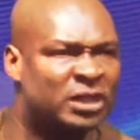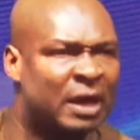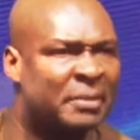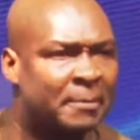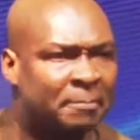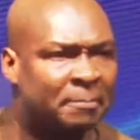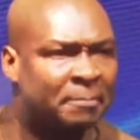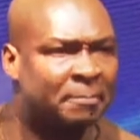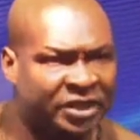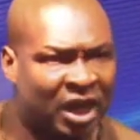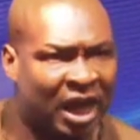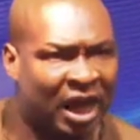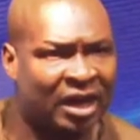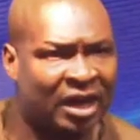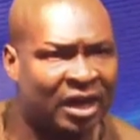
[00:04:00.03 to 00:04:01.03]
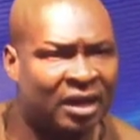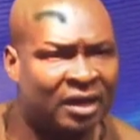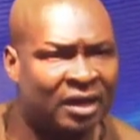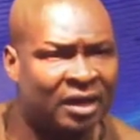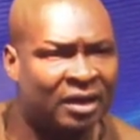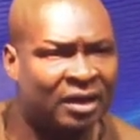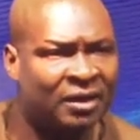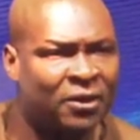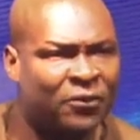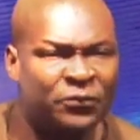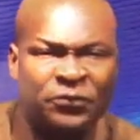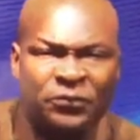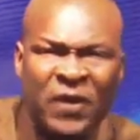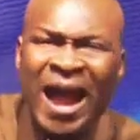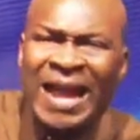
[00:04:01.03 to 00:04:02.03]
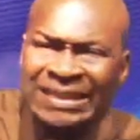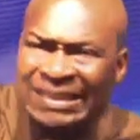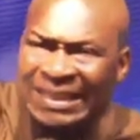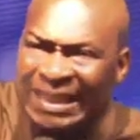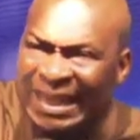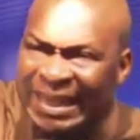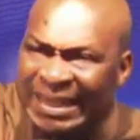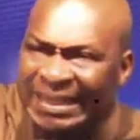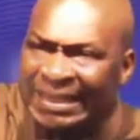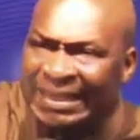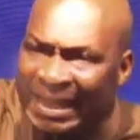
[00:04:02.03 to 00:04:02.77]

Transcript: I'm a preacher. Fight greed